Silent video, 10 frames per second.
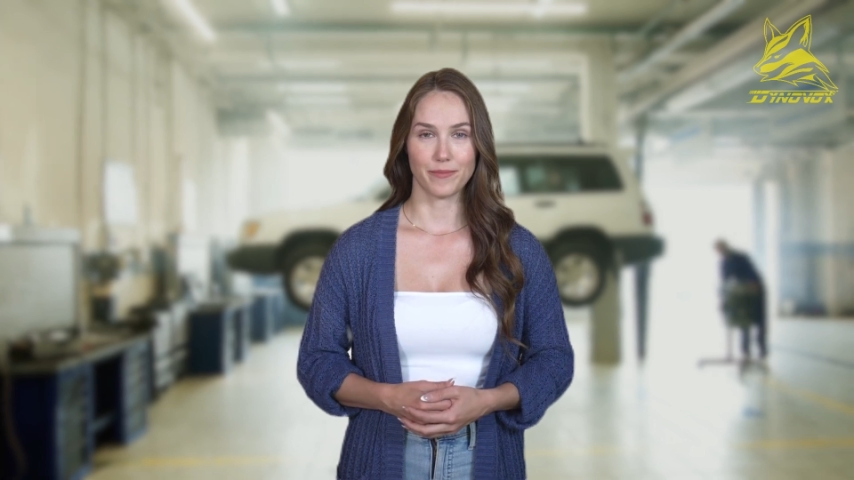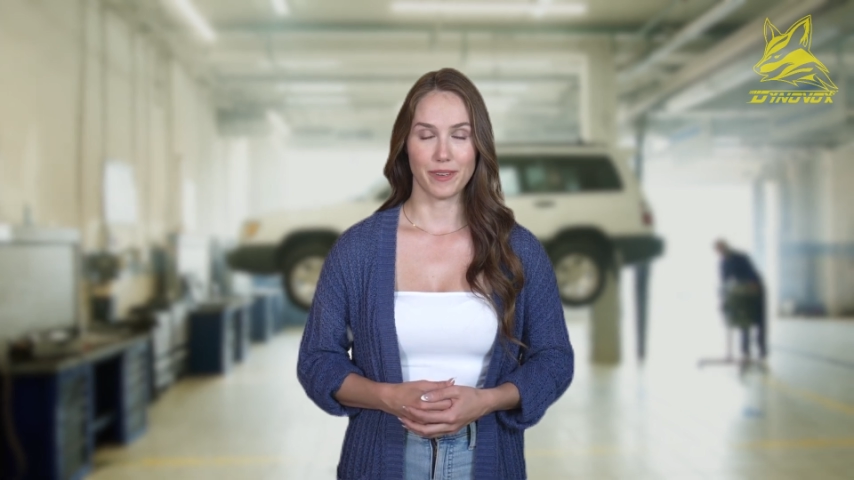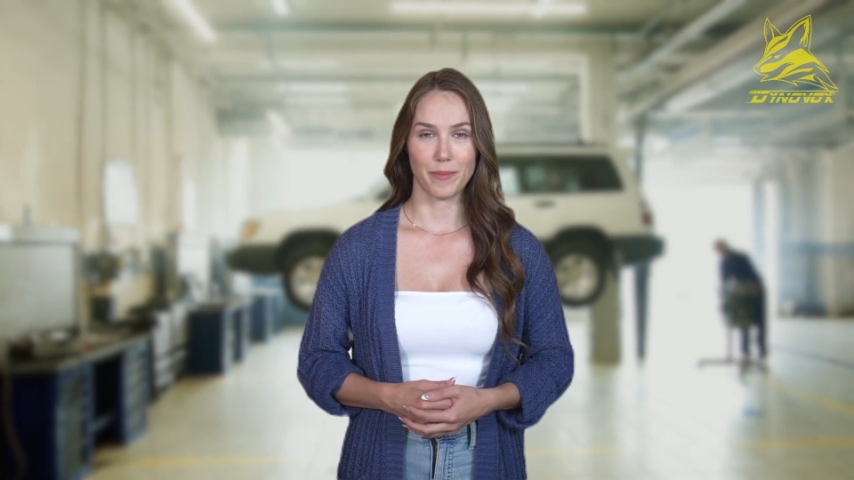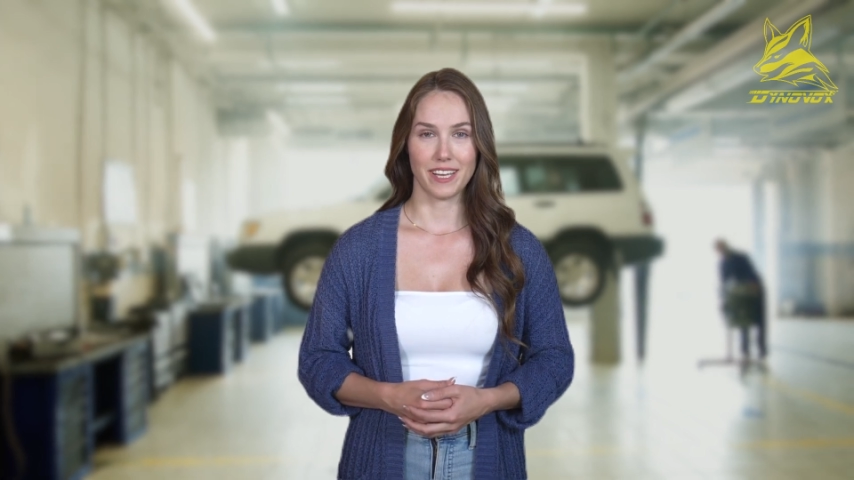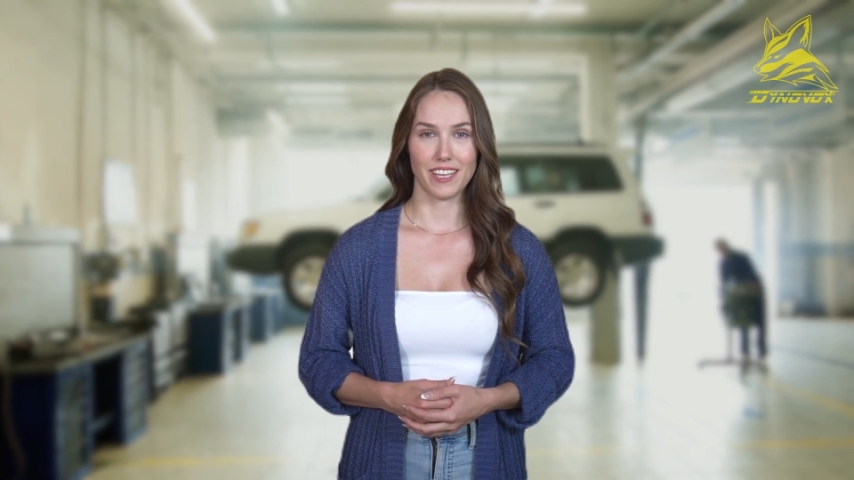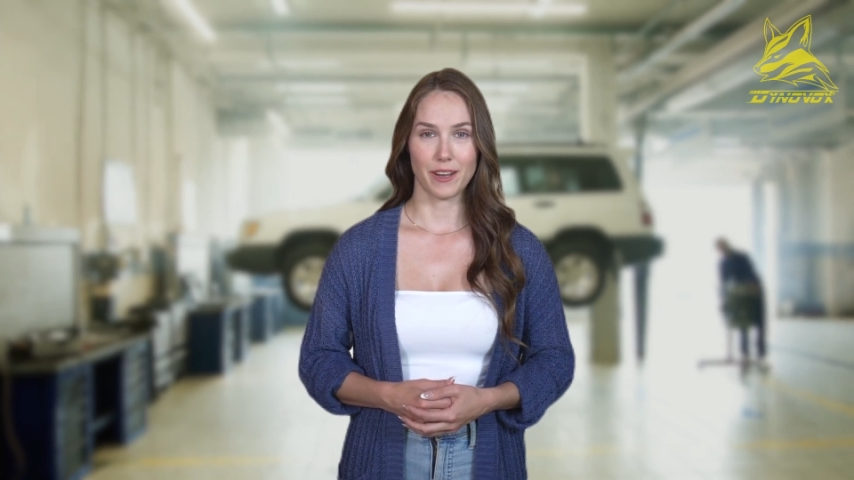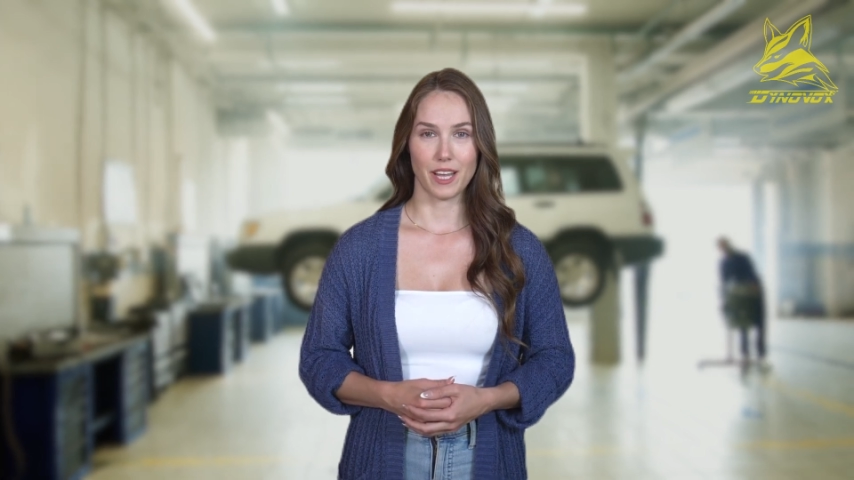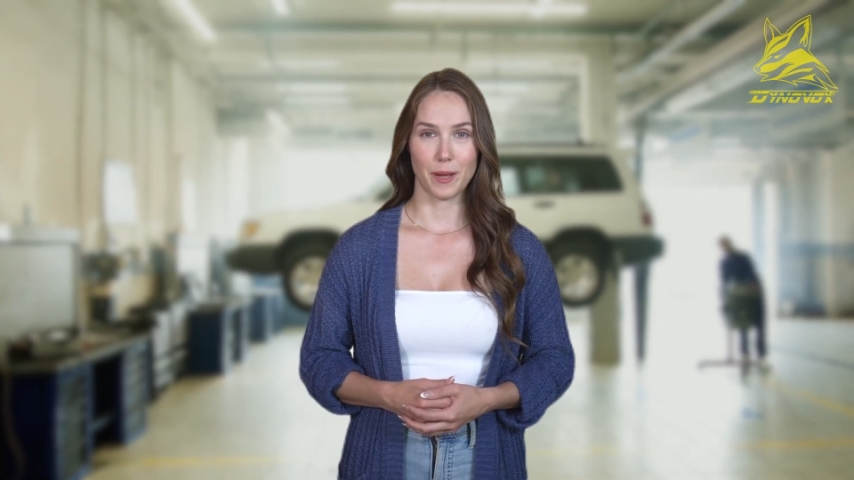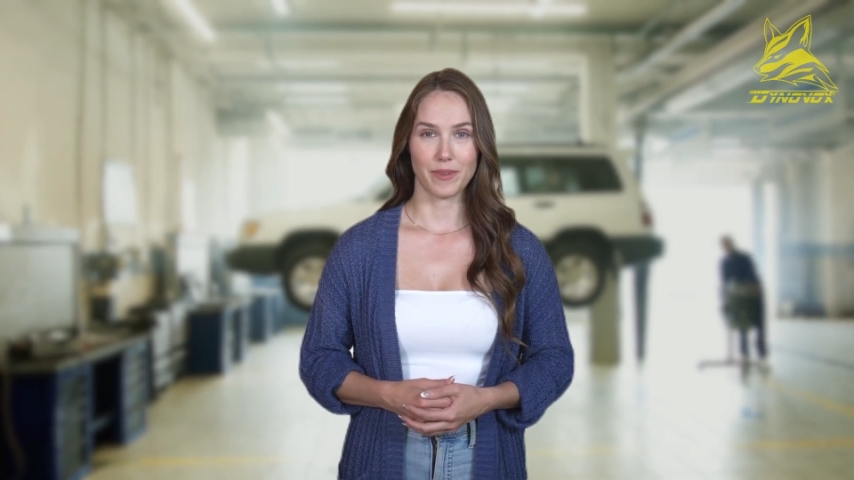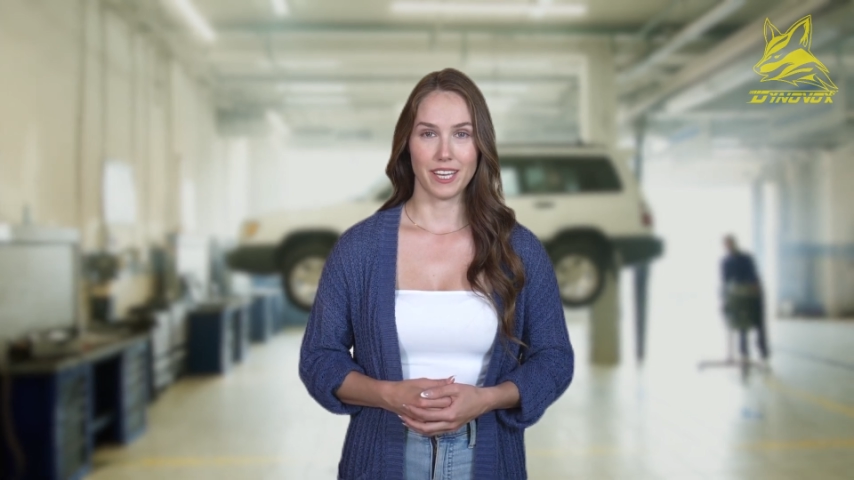They might sound
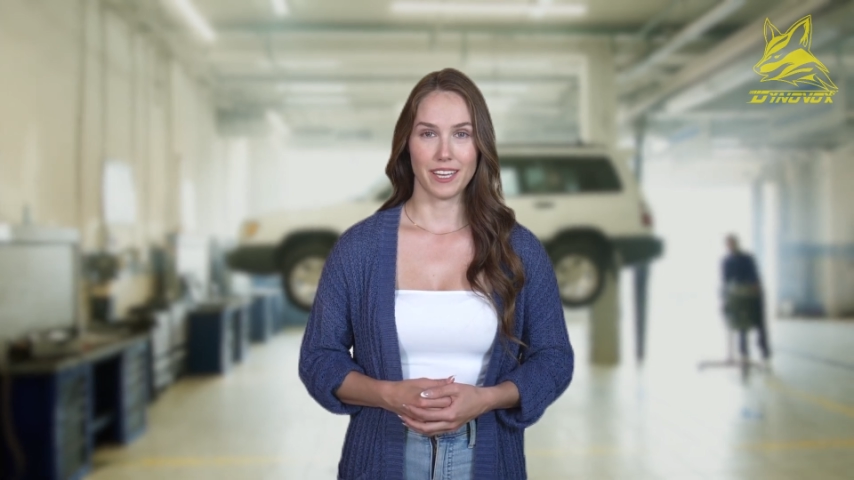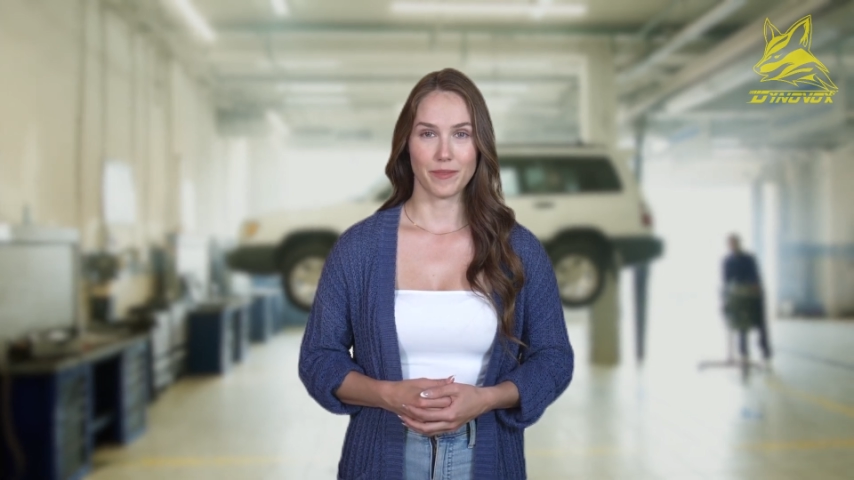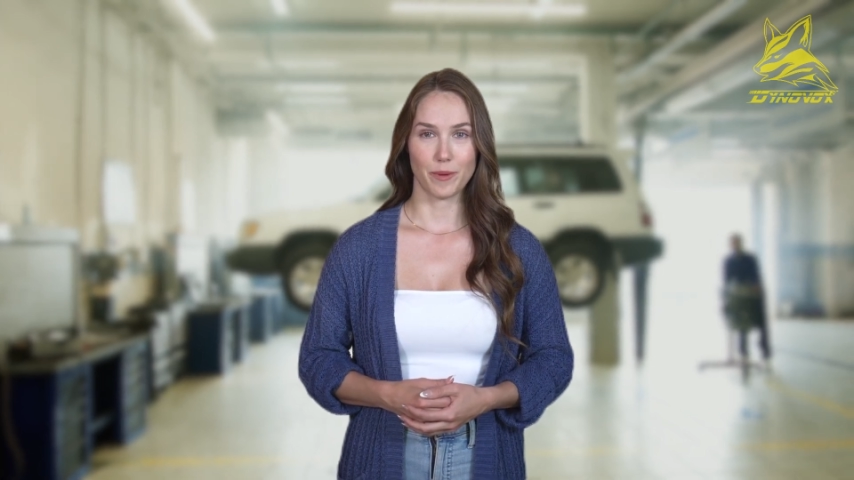complicated,